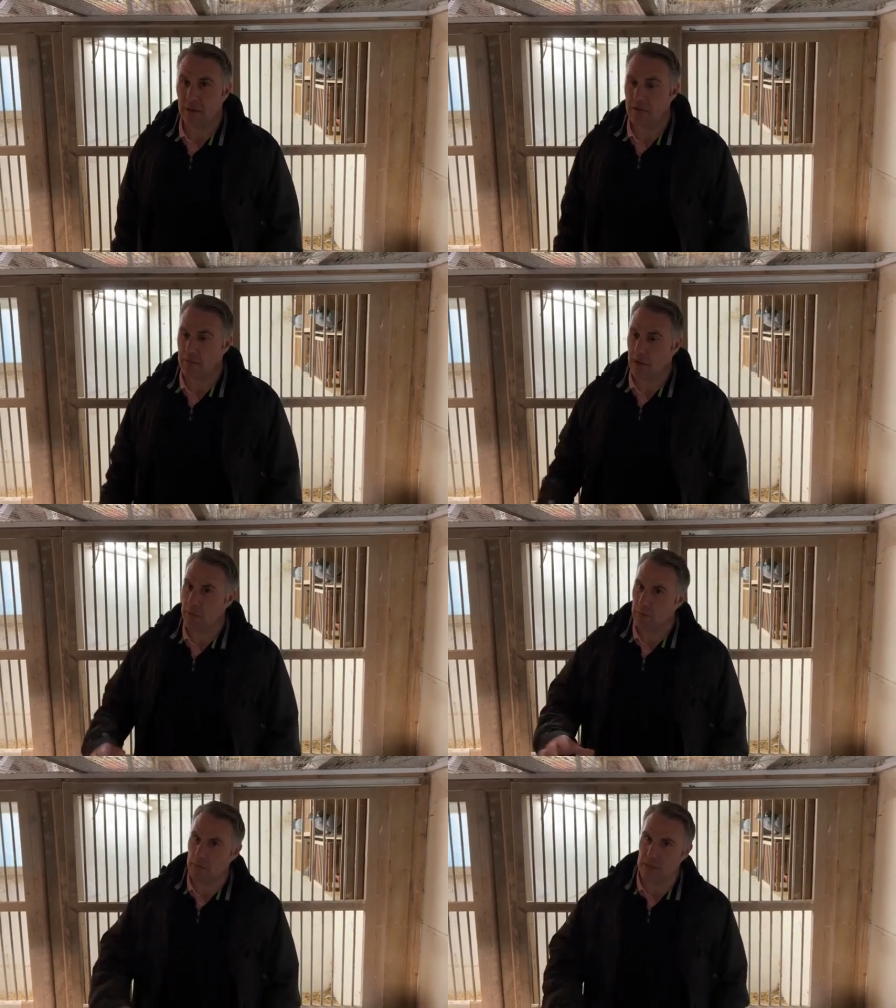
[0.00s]
bear in mind
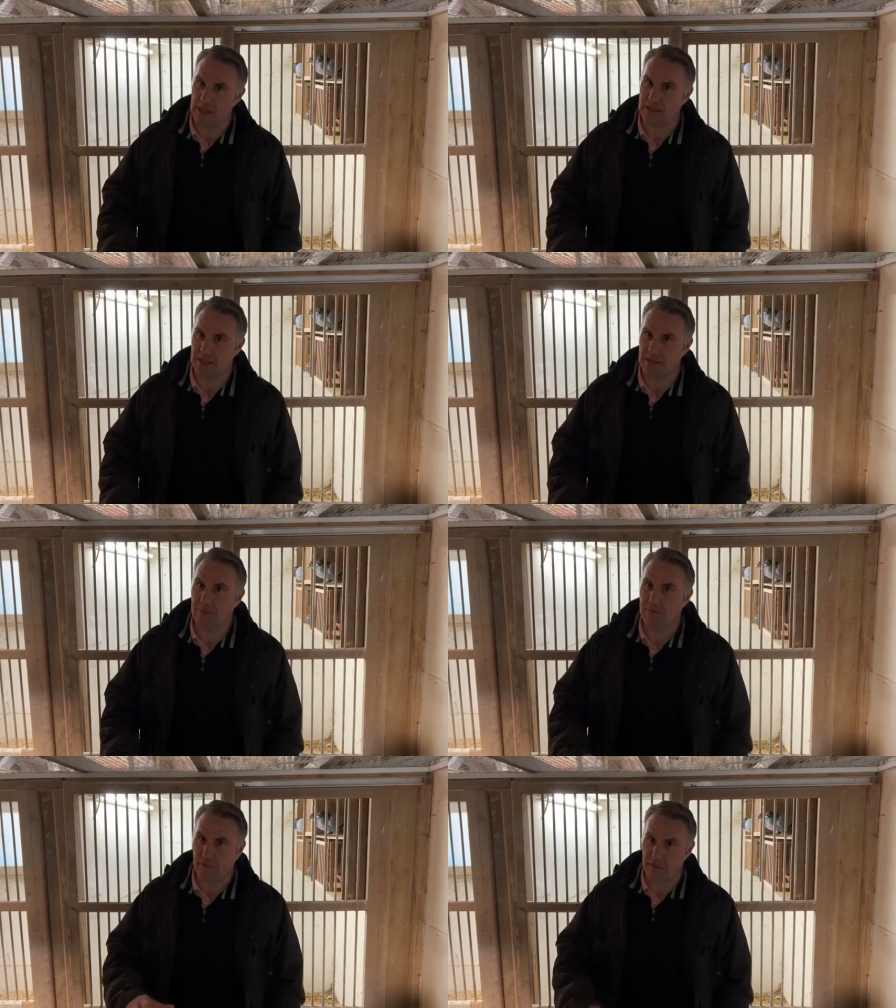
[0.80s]
we bought these in
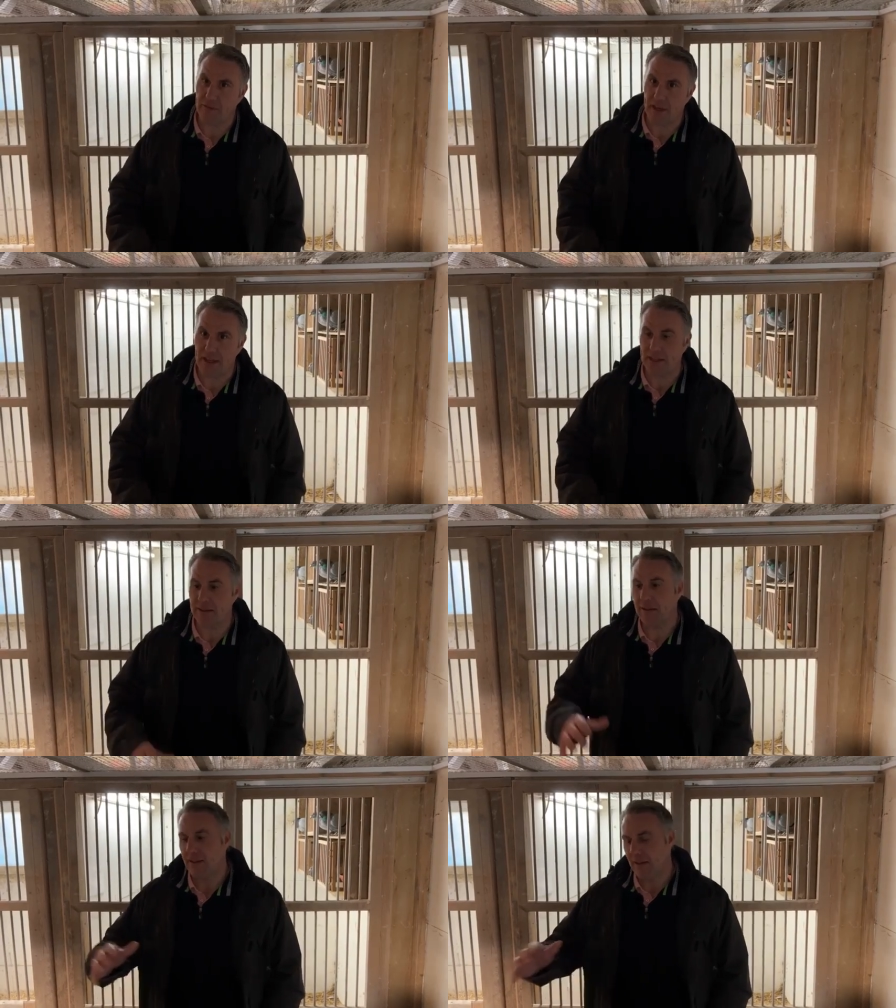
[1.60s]

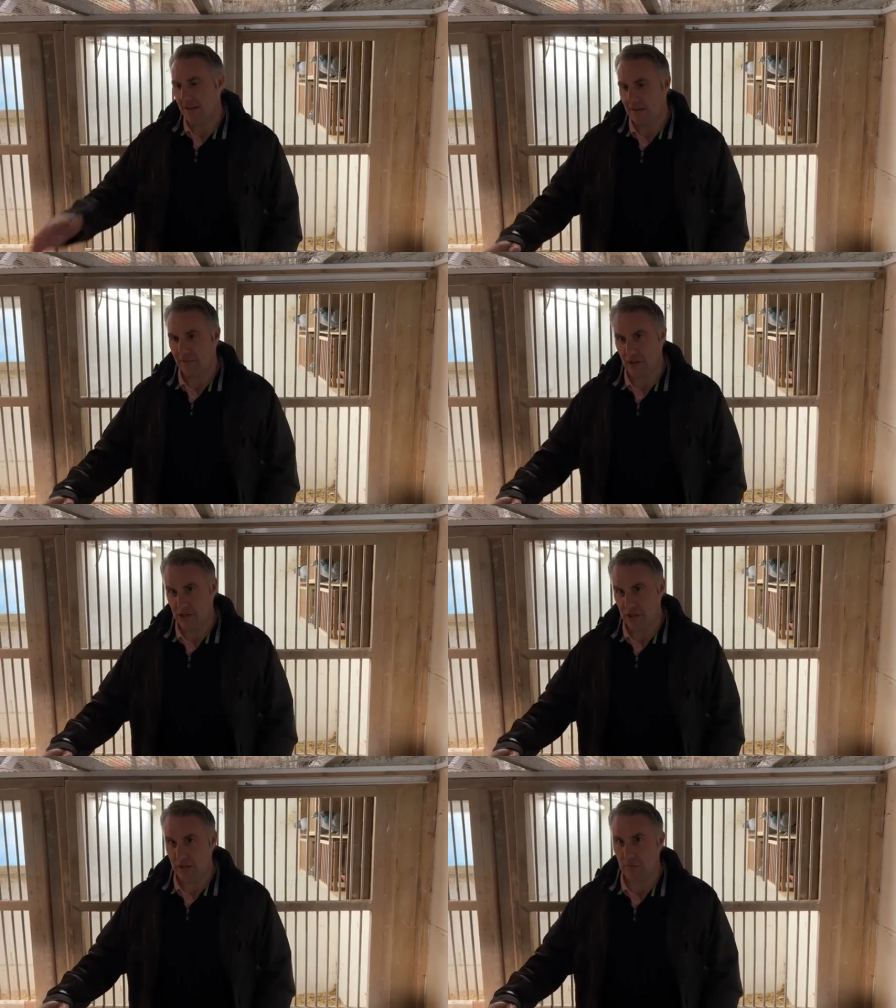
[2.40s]
15, the
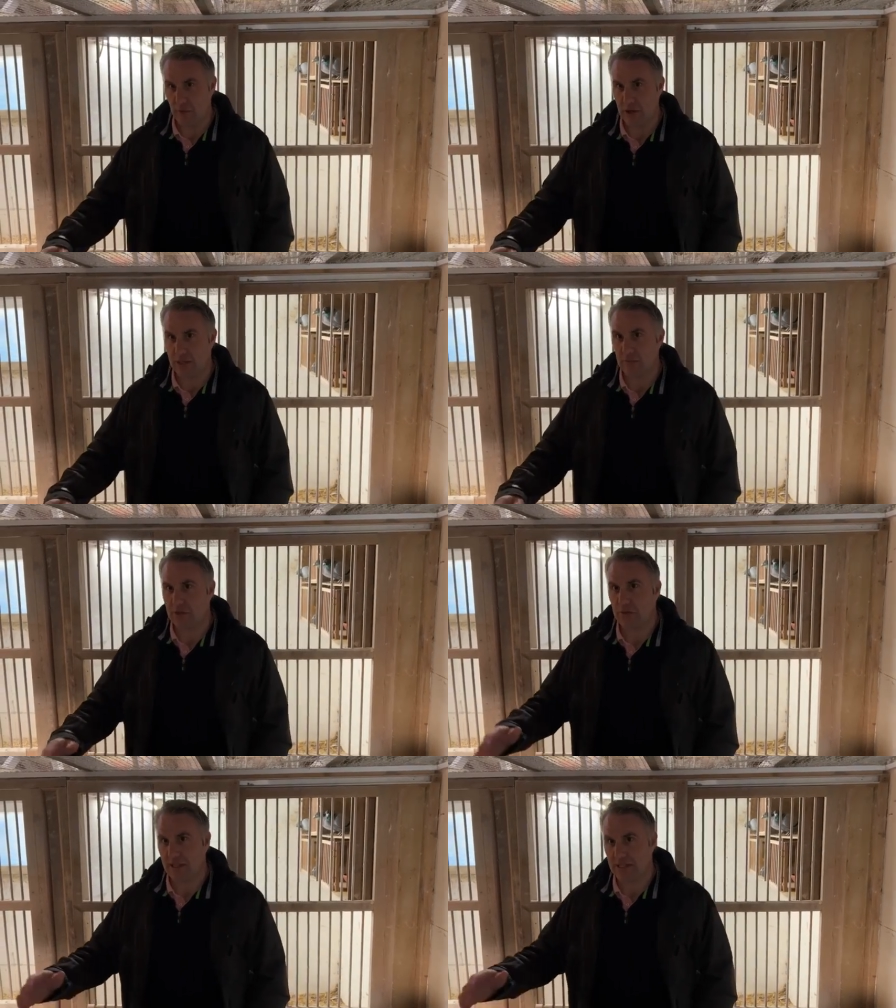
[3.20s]
first year of breeding
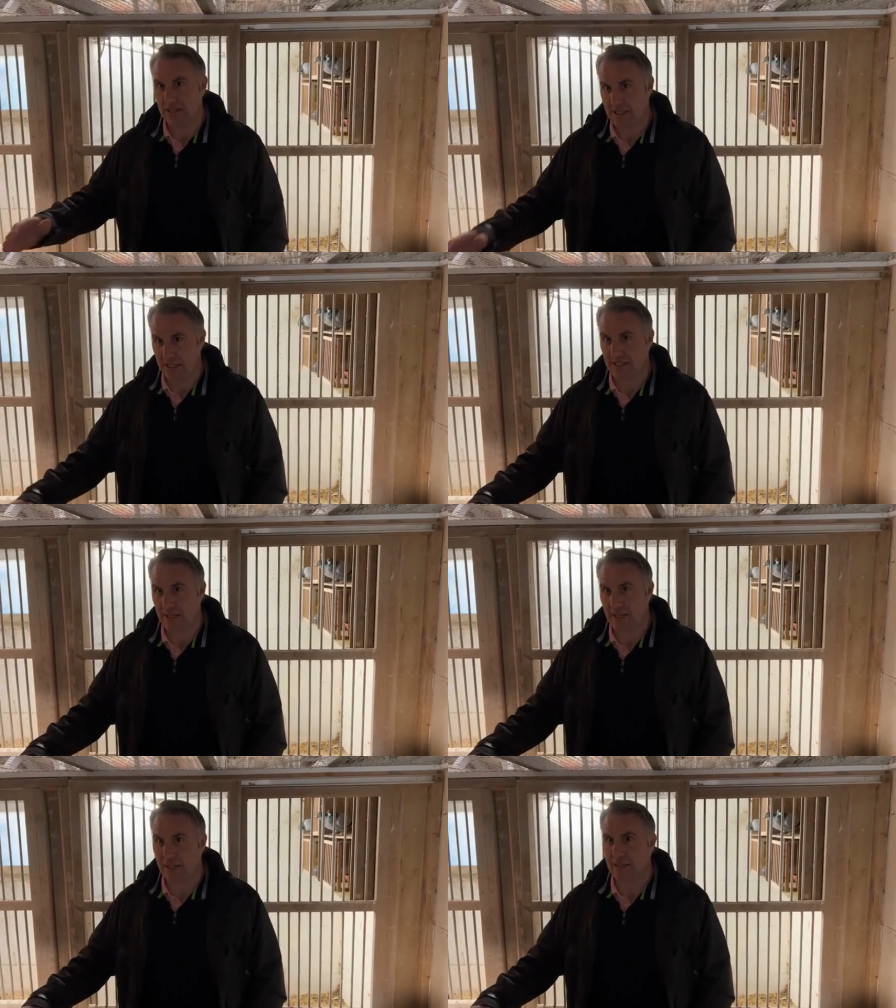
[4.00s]
was
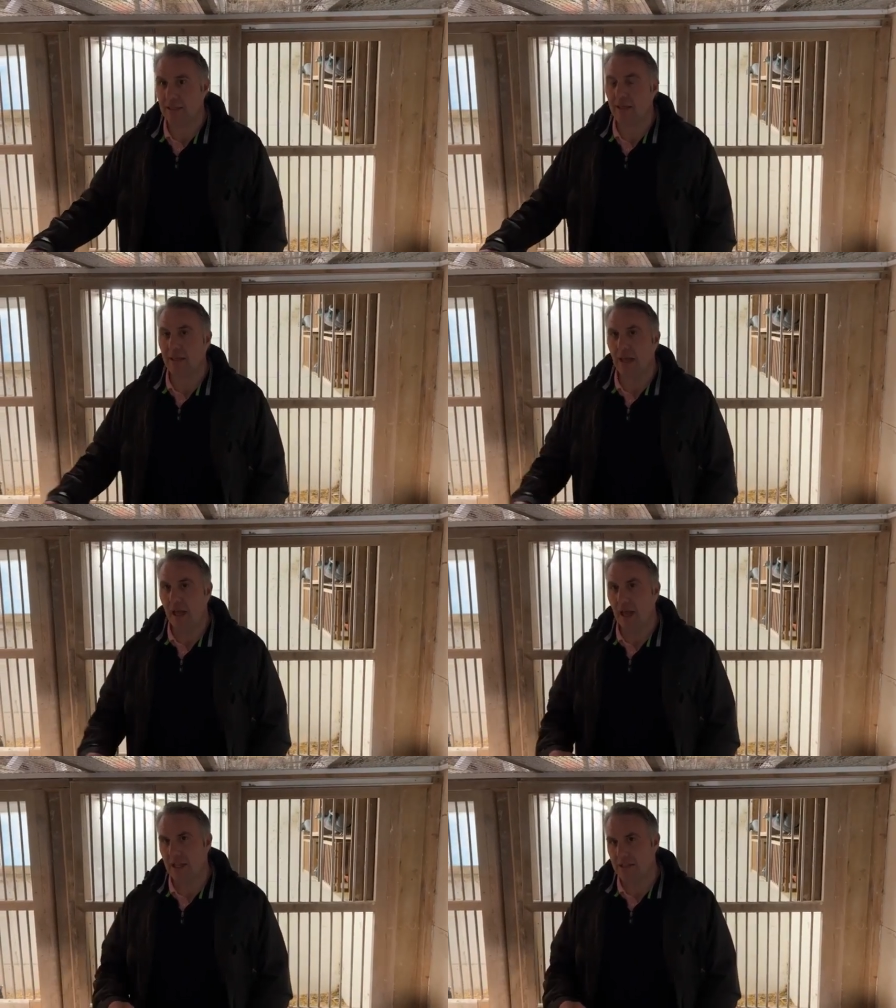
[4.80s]
2016,
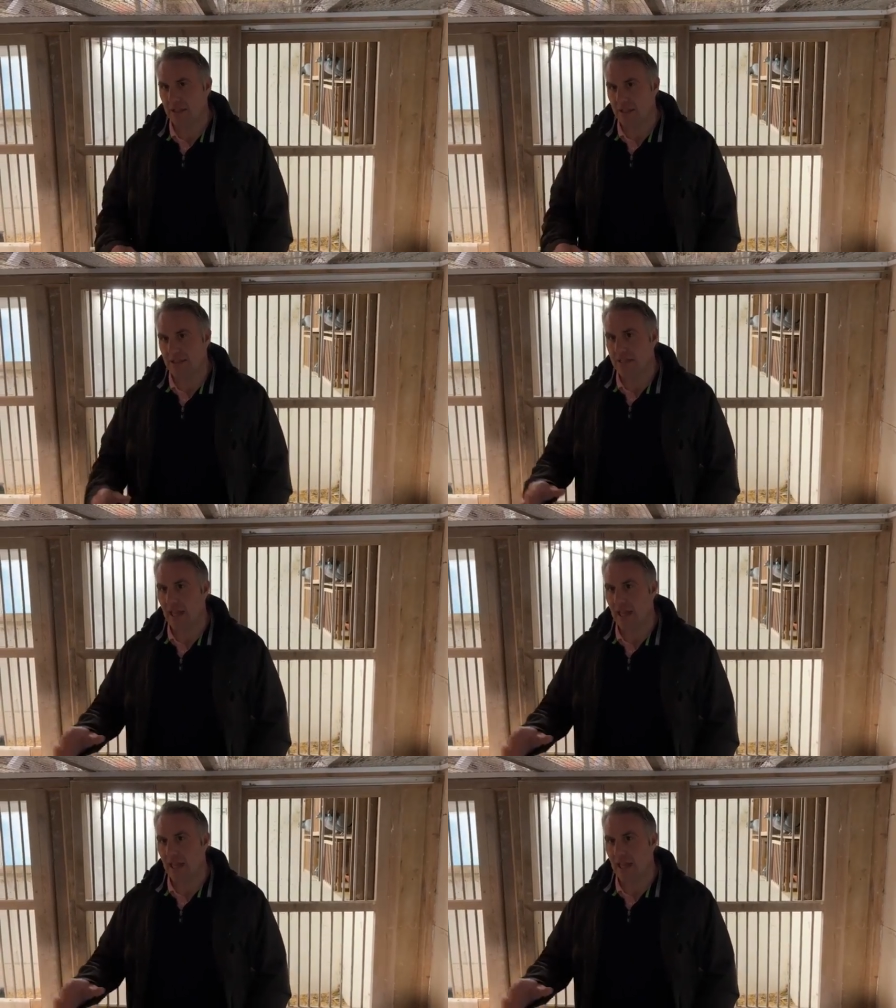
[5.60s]
and since